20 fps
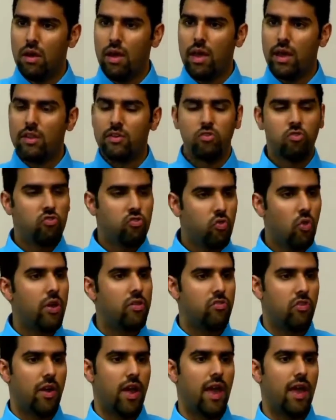It
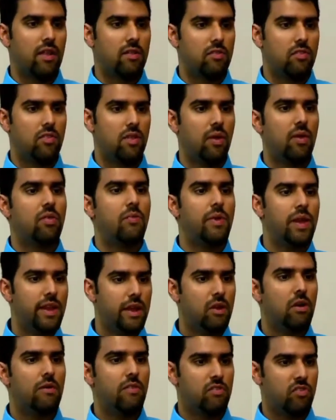destroys your hands. The
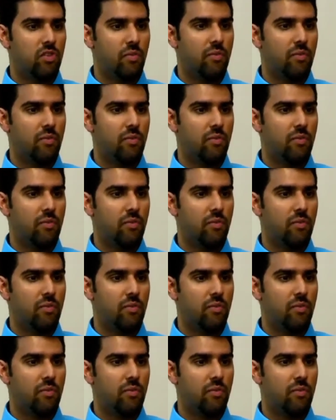median nerve is